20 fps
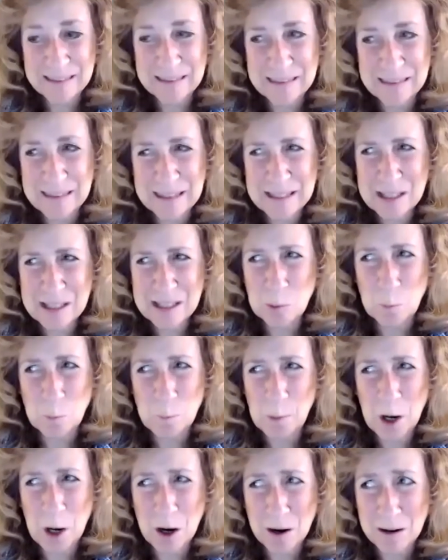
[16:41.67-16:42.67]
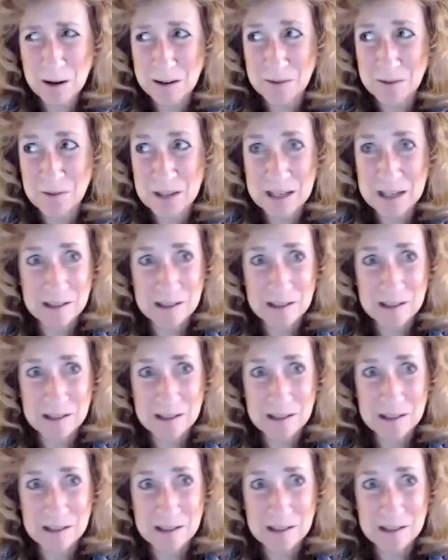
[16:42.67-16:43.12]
this is part of the